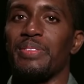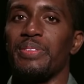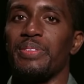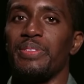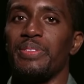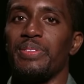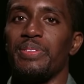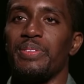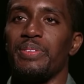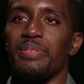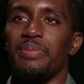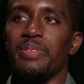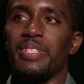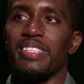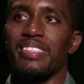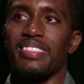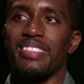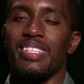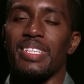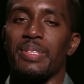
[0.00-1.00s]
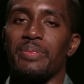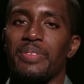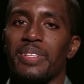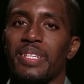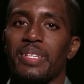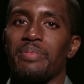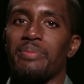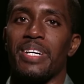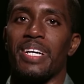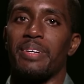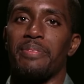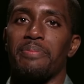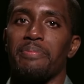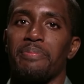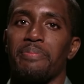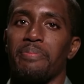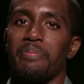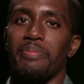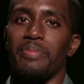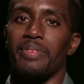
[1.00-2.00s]
to be sleeping in my
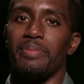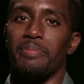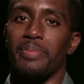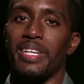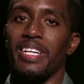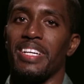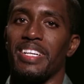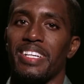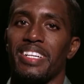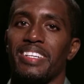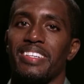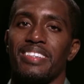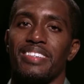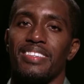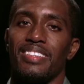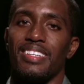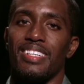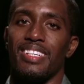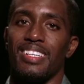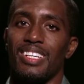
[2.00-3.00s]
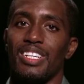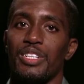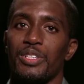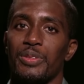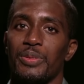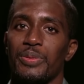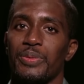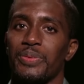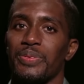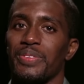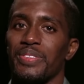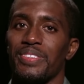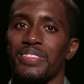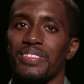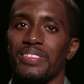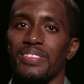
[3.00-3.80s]
bed alone